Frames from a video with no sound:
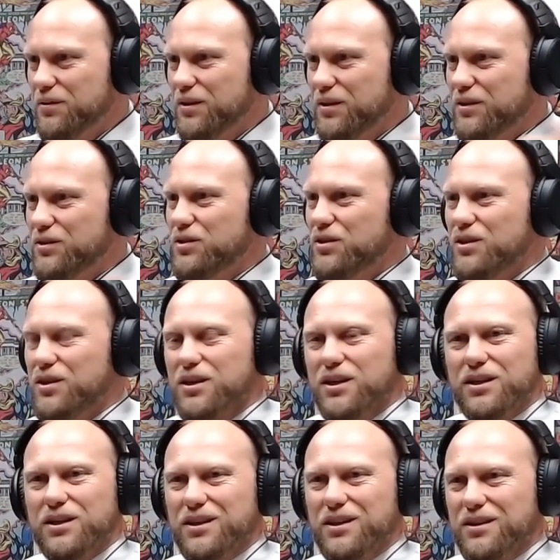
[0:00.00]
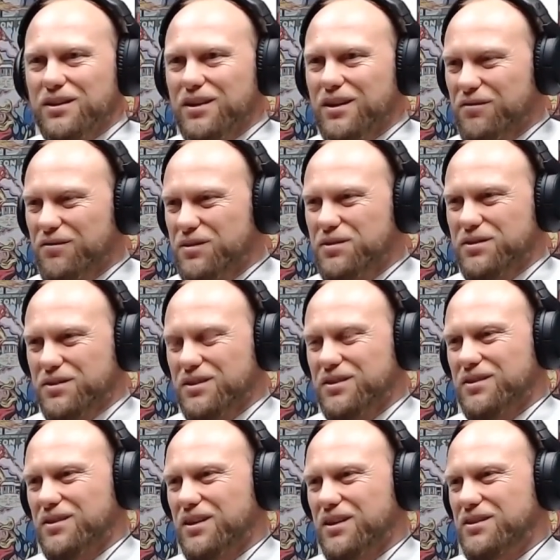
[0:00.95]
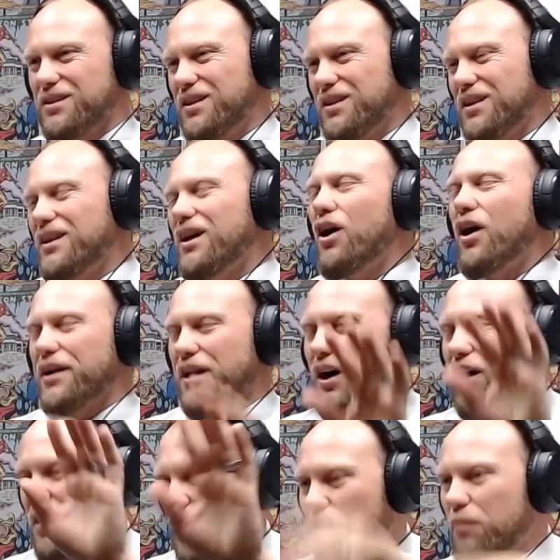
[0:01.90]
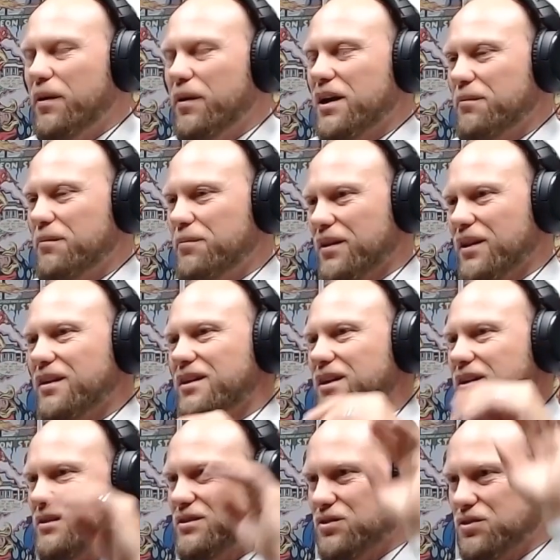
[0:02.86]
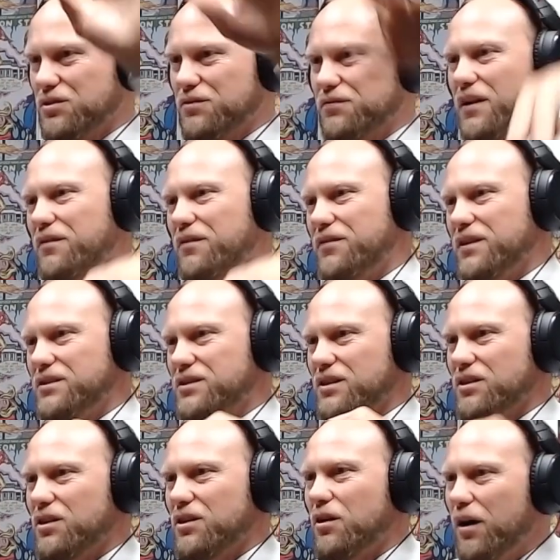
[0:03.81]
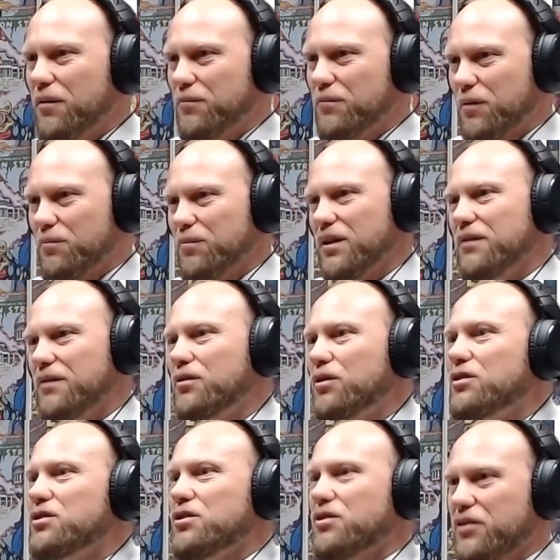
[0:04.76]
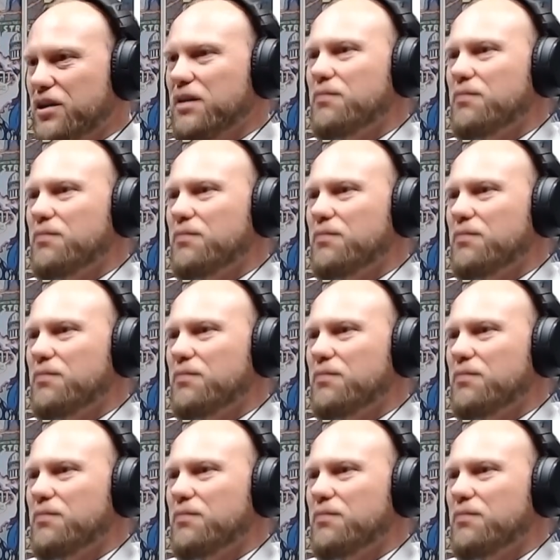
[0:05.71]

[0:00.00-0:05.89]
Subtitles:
Do you think the average person, do you think, oh yeah, I know about it, but they think it's too far-fetched and not unbelievable? Or do you think